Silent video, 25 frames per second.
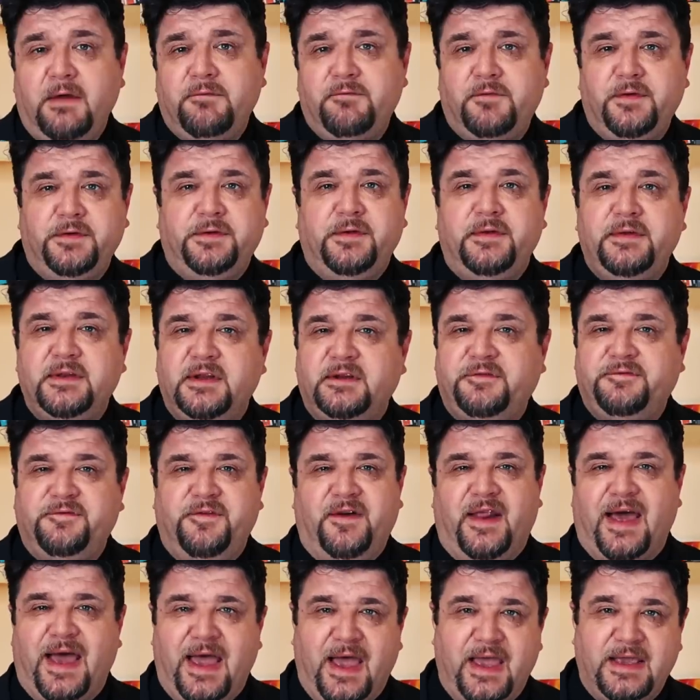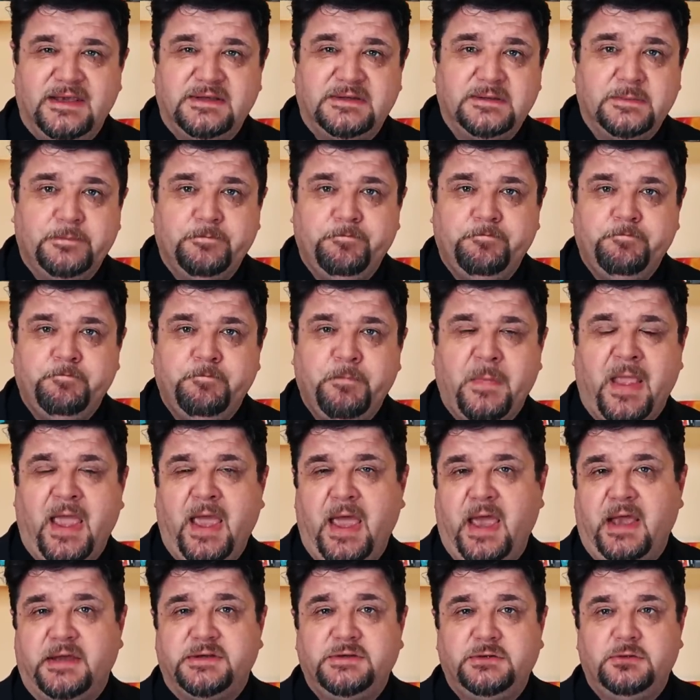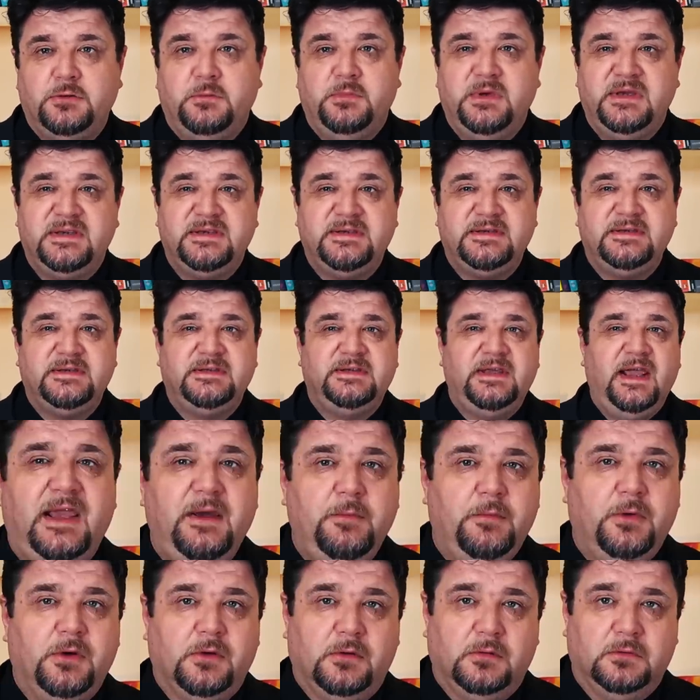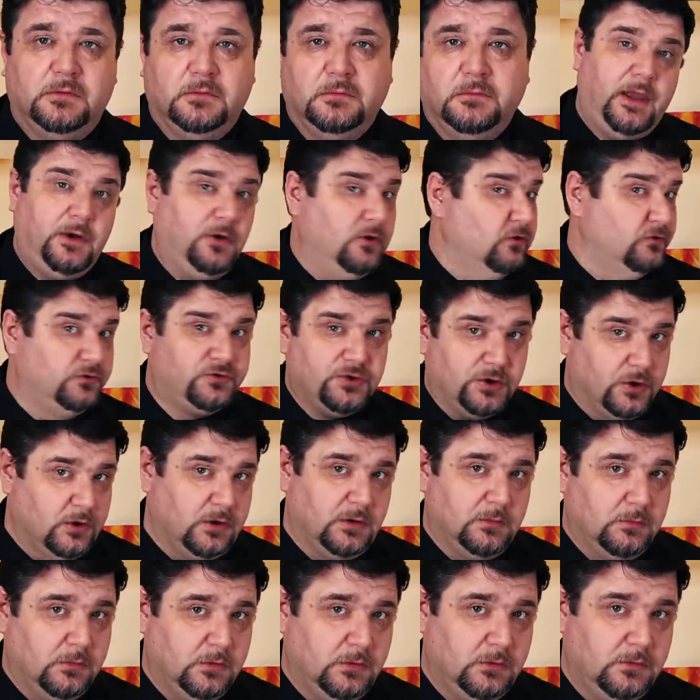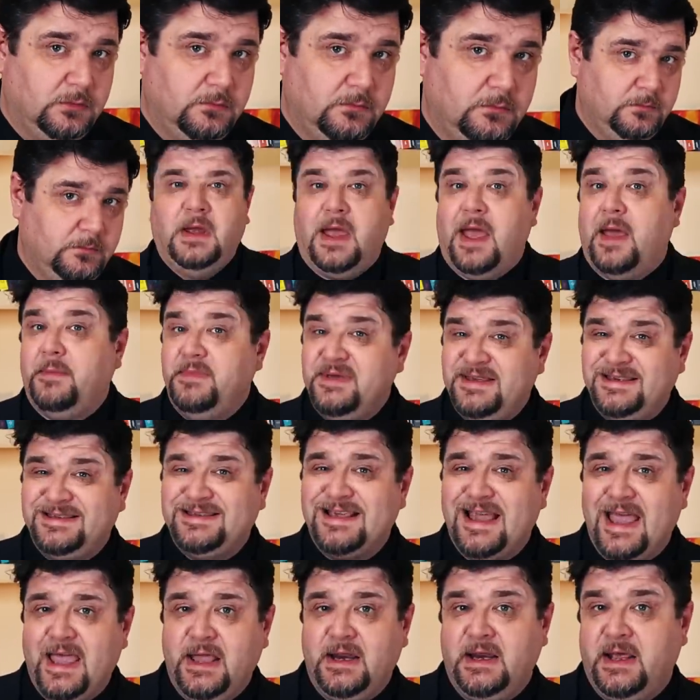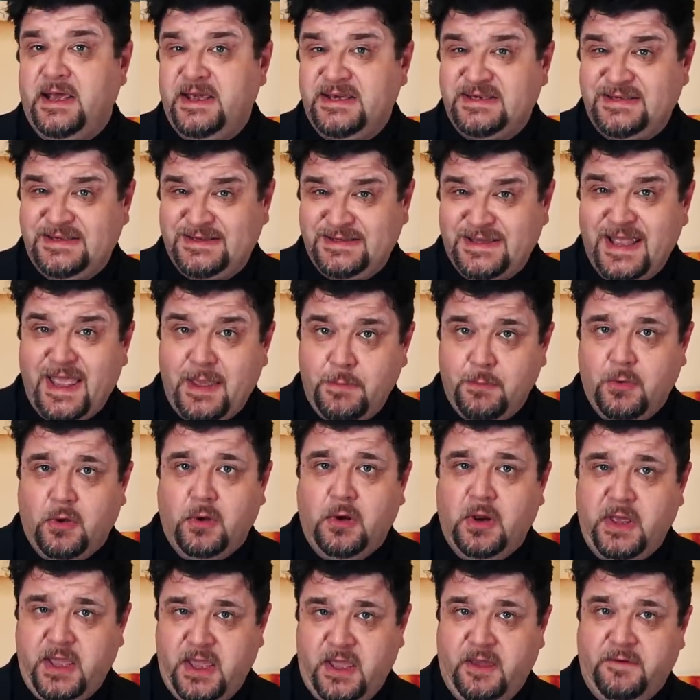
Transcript: Everything that flies has to be stable and controllable. A missile is stable